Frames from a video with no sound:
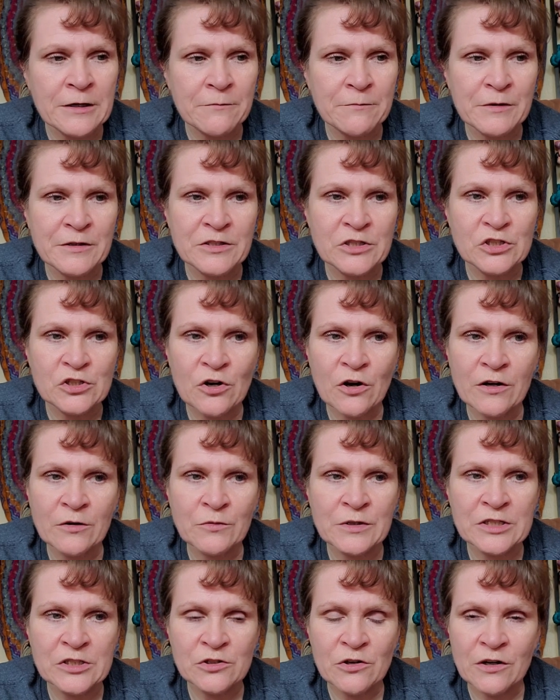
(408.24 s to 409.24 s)
have been start
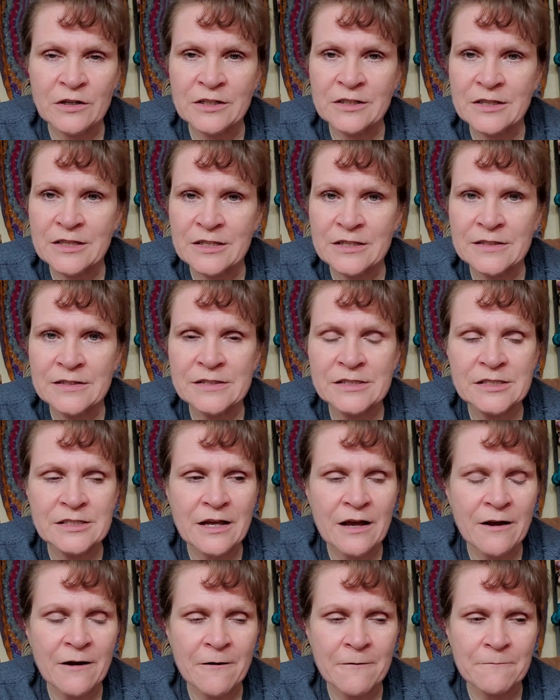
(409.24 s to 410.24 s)
we started this
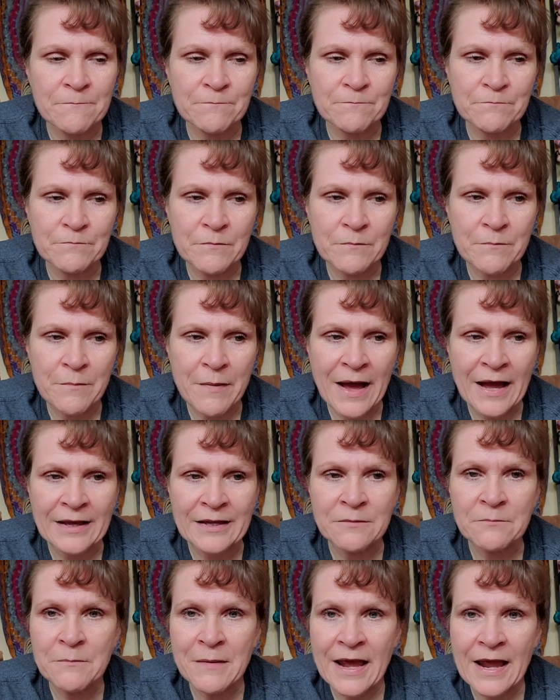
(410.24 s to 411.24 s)
um, back
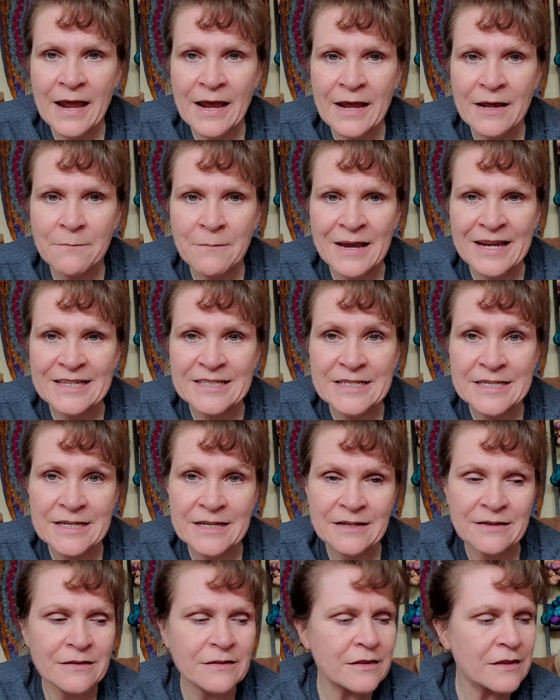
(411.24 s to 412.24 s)
in May, May
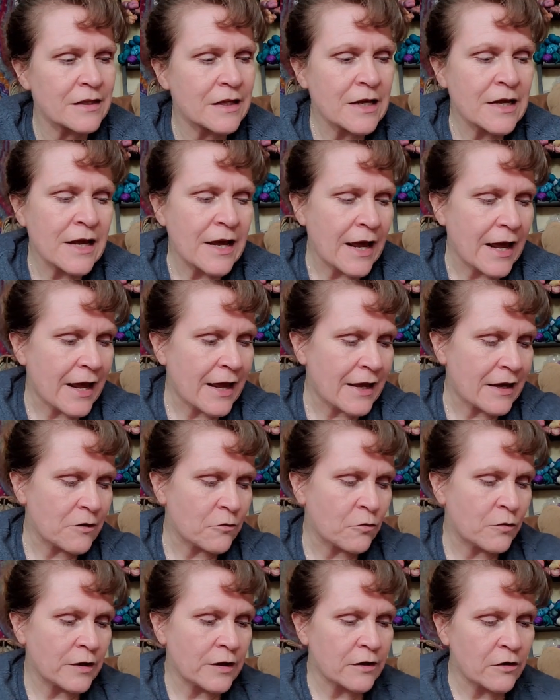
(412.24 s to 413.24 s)
10th,
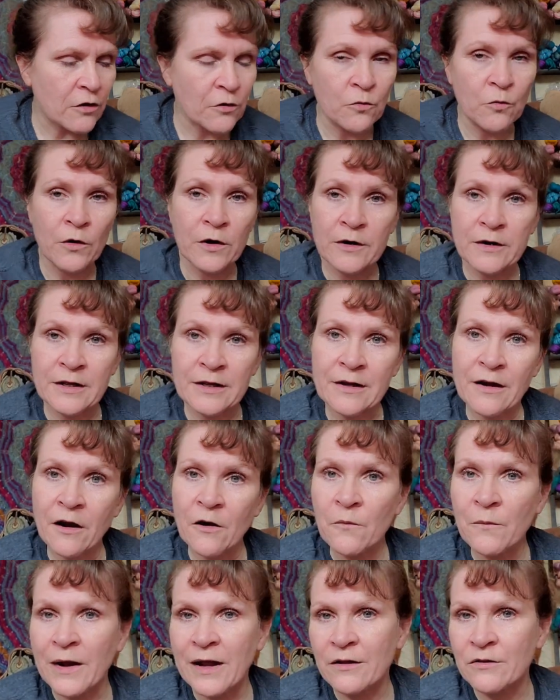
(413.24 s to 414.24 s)
and we are working our
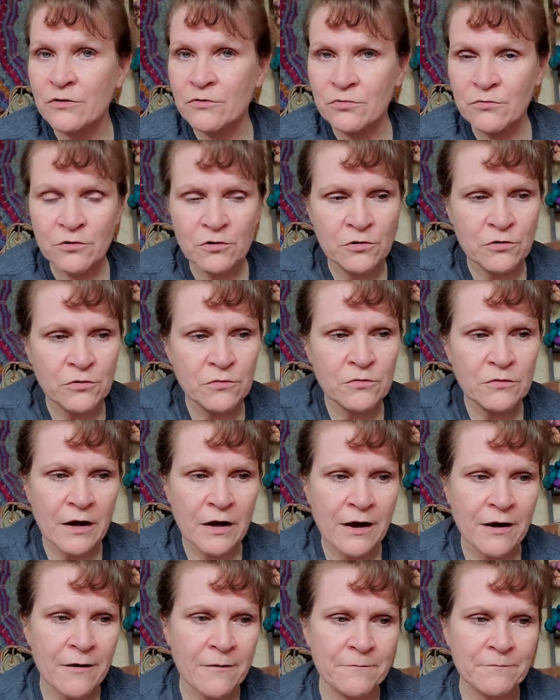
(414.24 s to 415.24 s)
way through
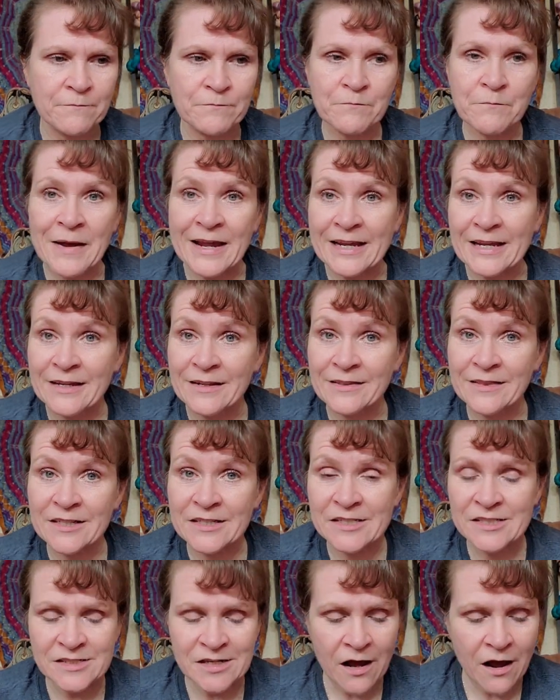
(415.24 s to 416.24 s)
um, making
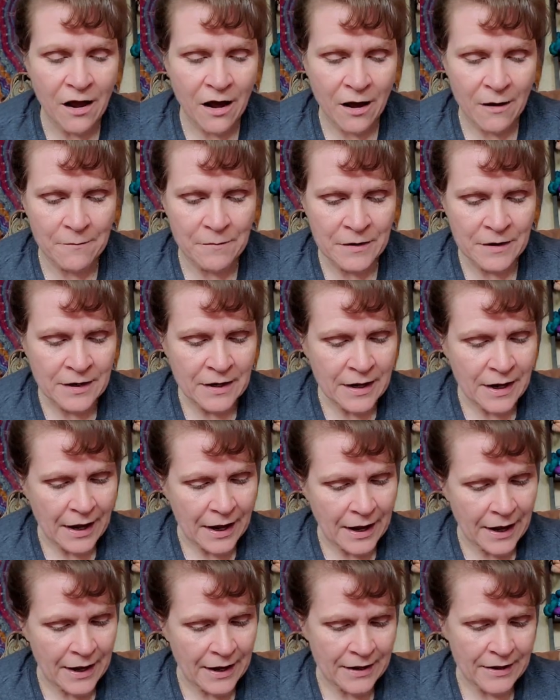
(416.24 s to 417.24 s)
this top.
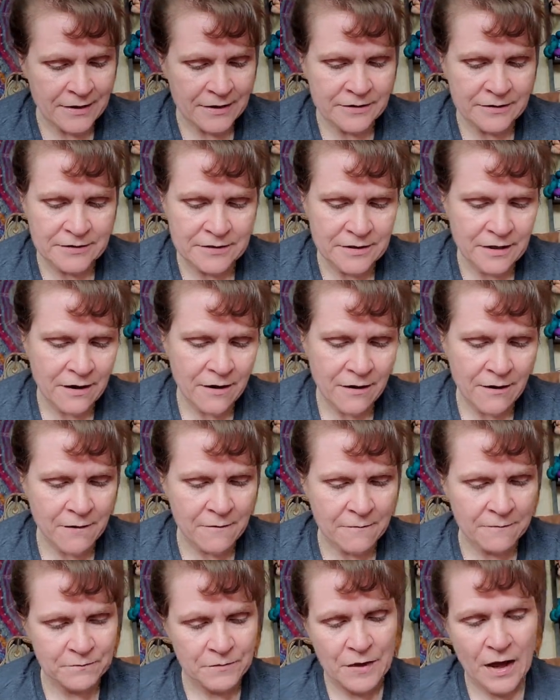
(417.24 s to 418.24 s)
And
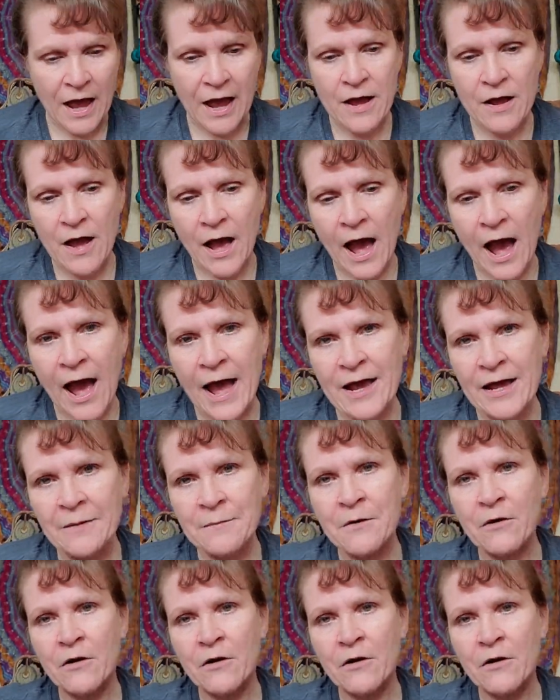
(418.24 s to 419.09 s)
um, I am